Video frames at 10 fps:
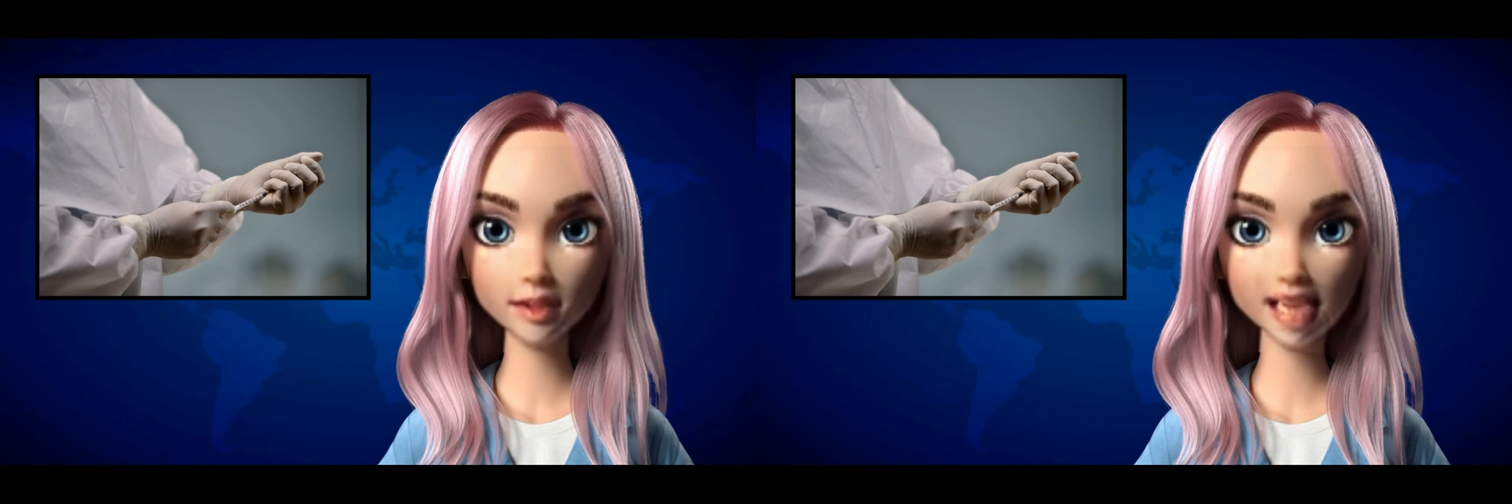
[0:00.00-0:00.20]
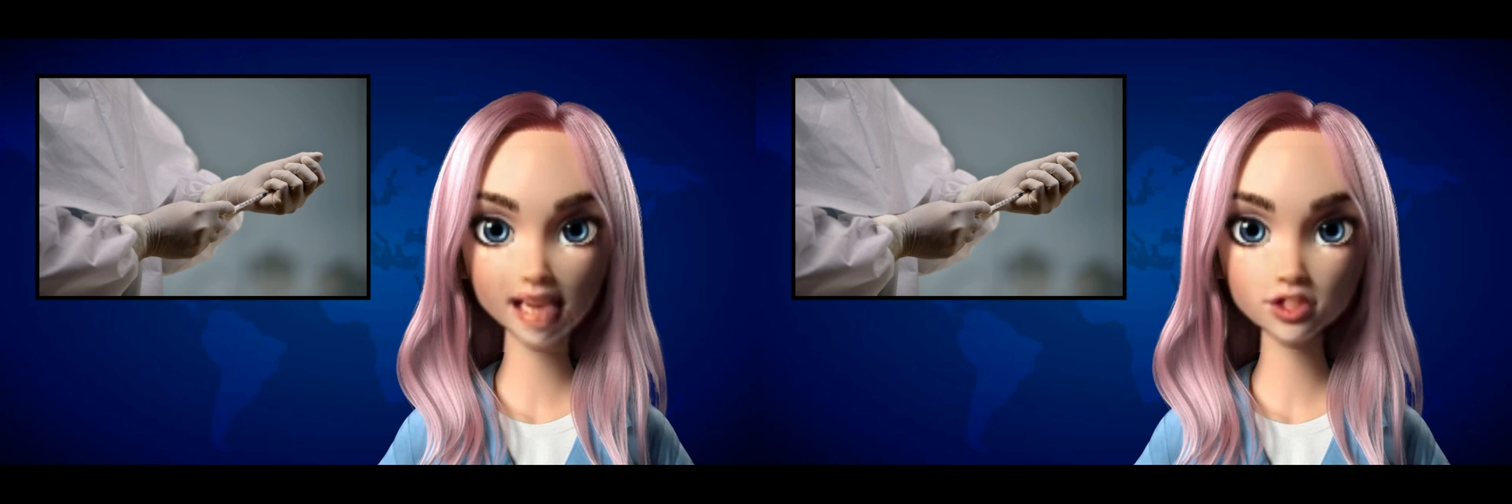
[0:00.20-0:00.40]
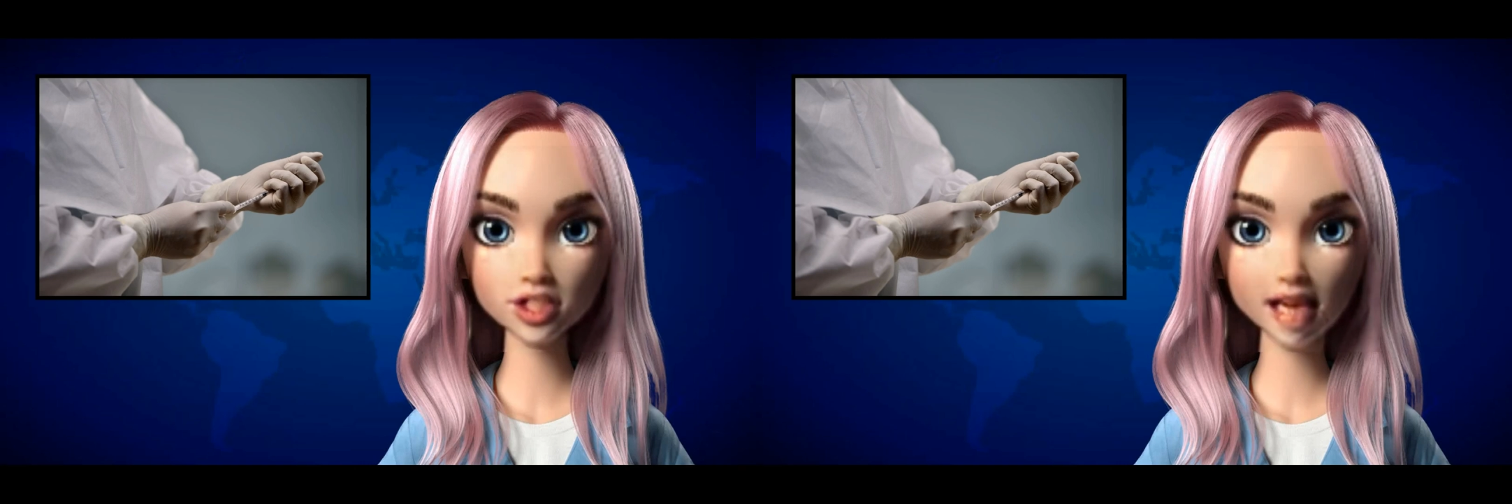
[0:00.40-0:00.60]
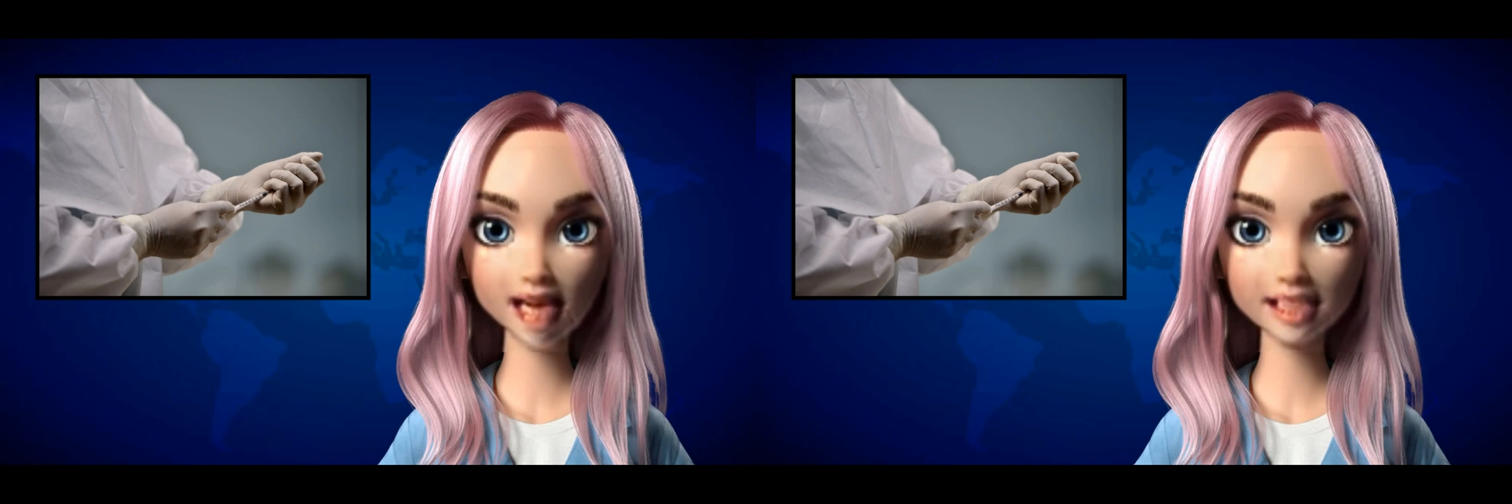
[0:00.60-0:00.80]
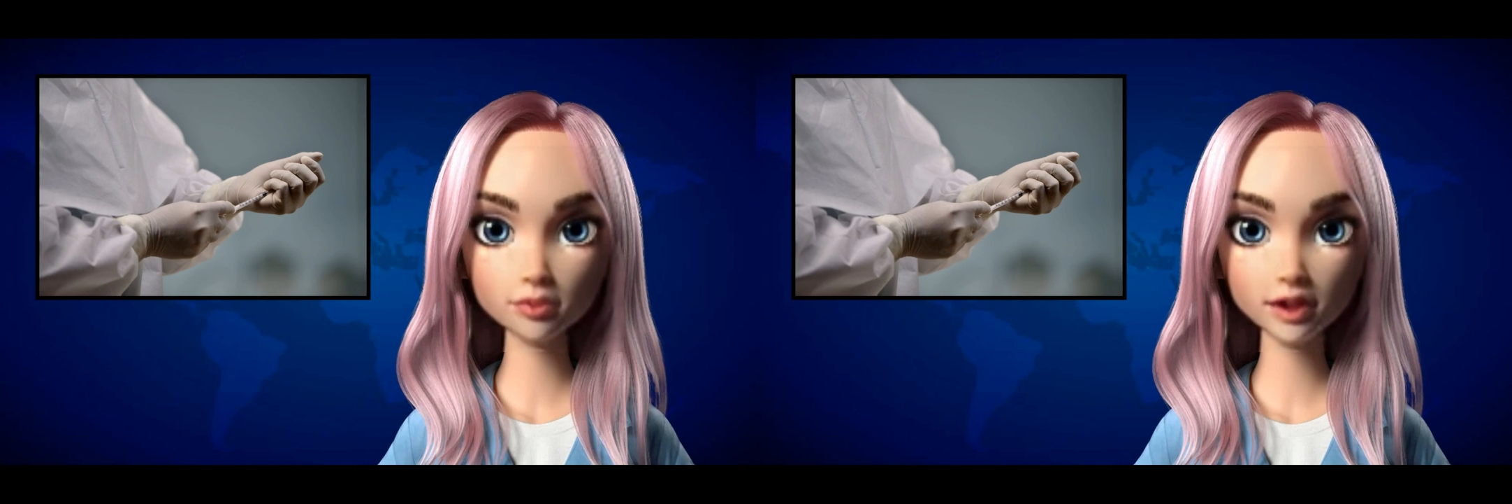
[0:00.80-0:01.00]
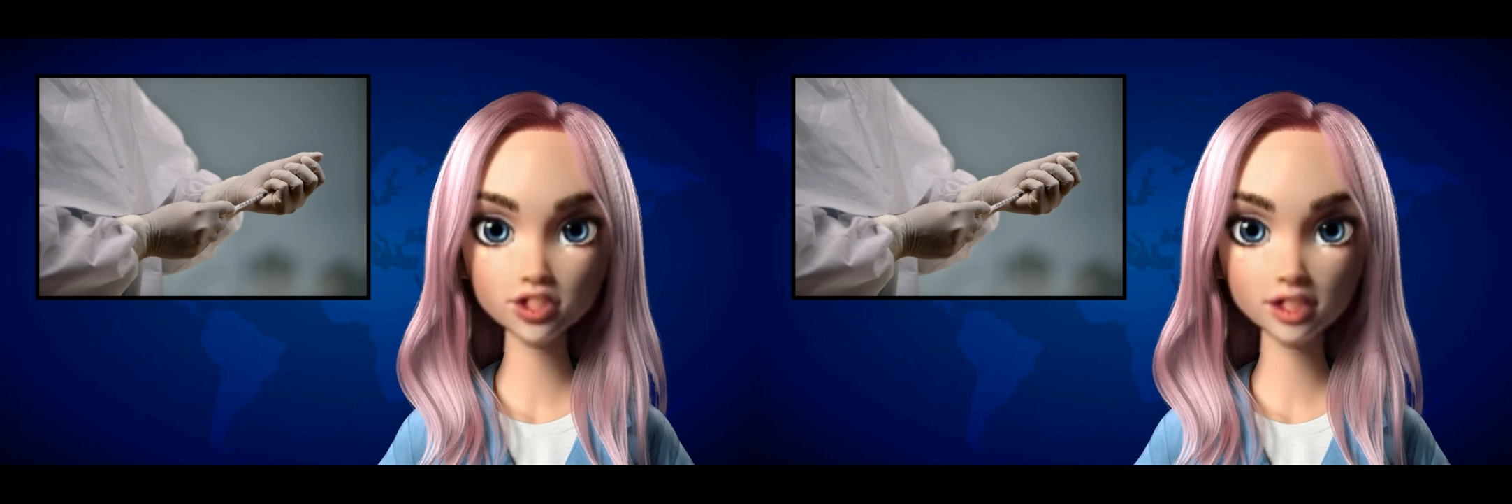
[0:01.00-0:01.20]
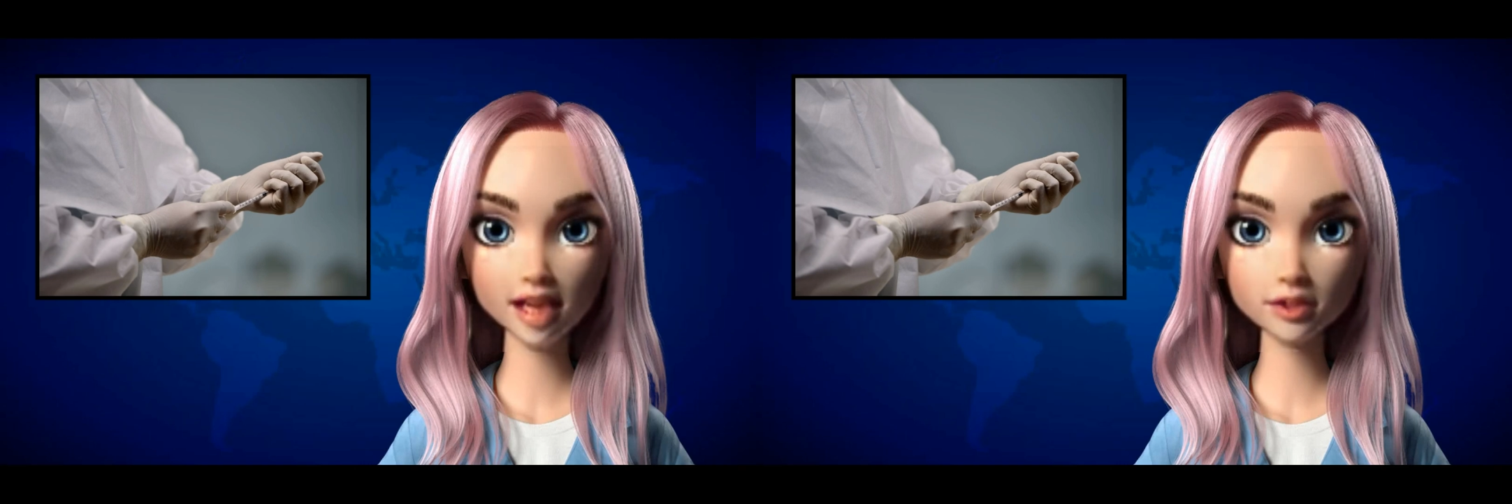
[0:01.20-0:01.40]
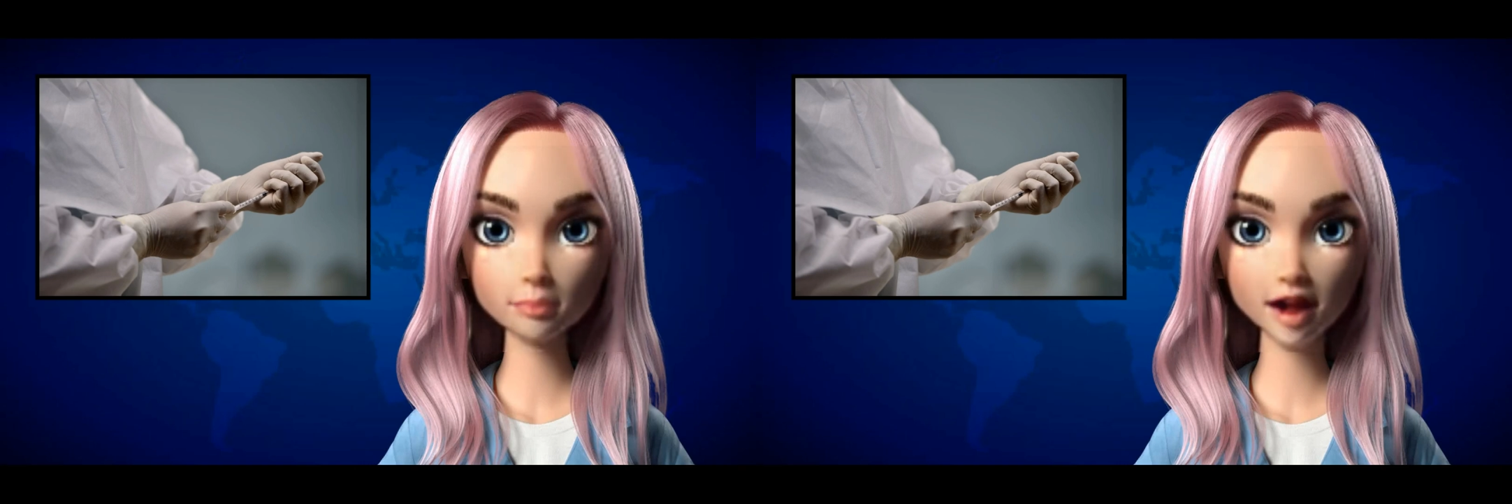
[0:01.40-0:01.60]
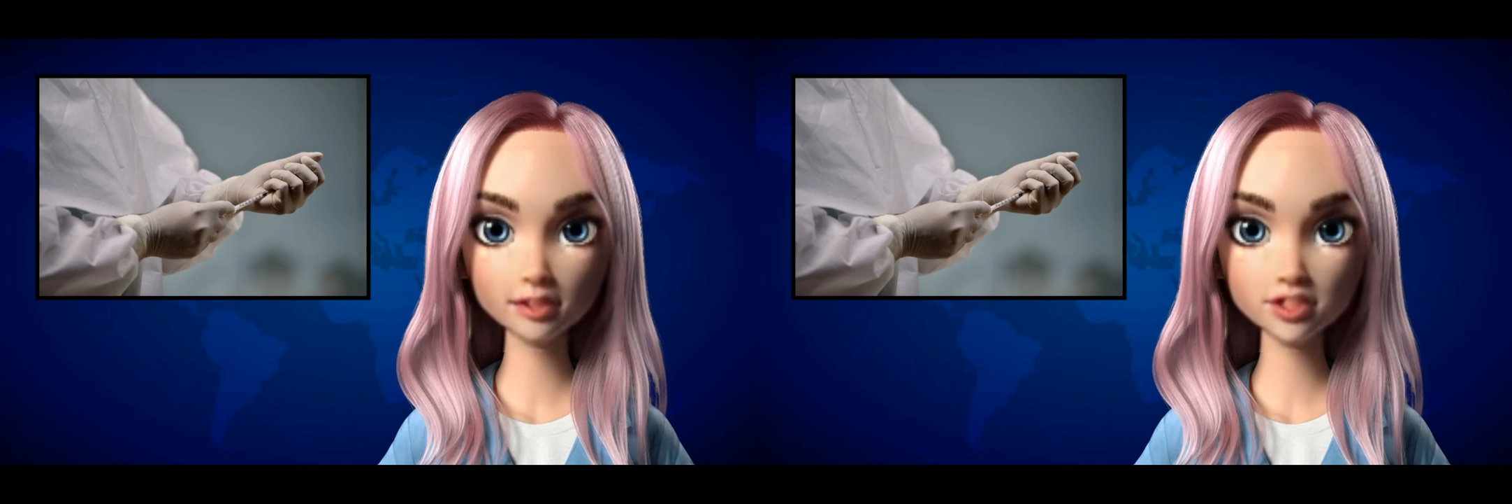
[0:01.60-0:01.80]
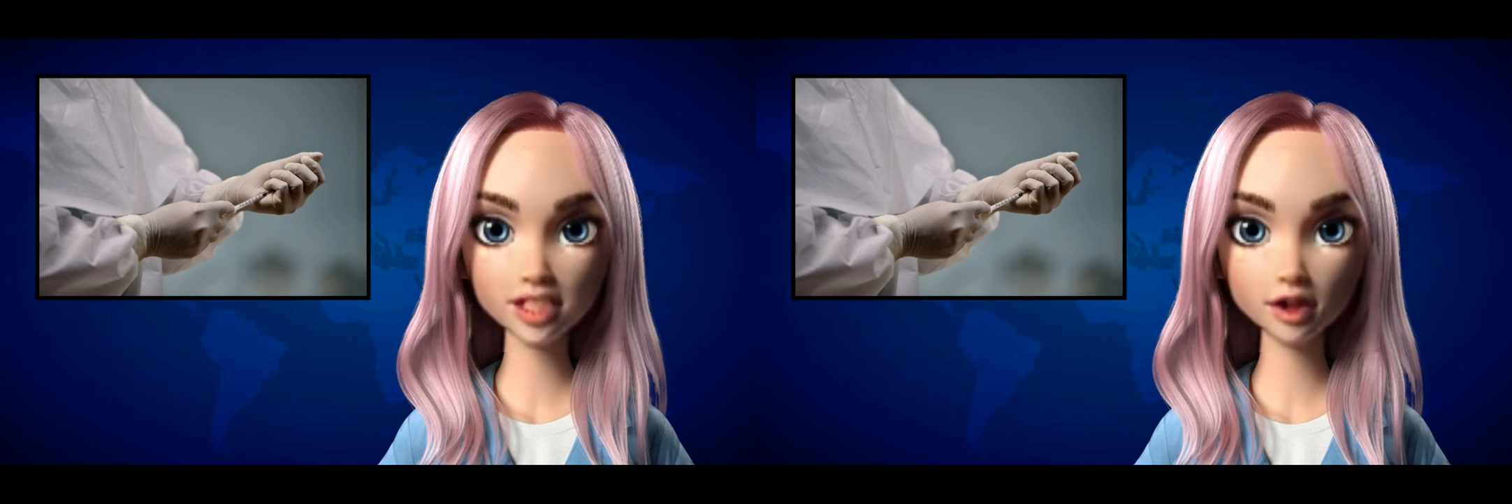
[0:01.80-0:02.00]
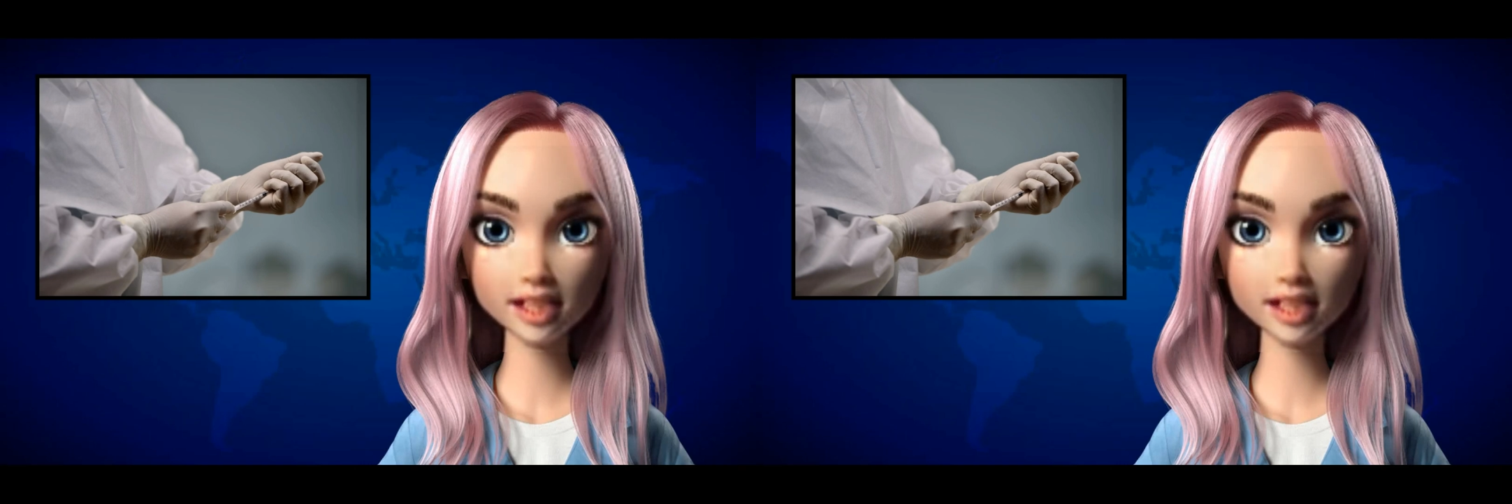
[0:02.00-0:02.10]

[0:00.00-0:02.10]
Malaysia has reached another milestone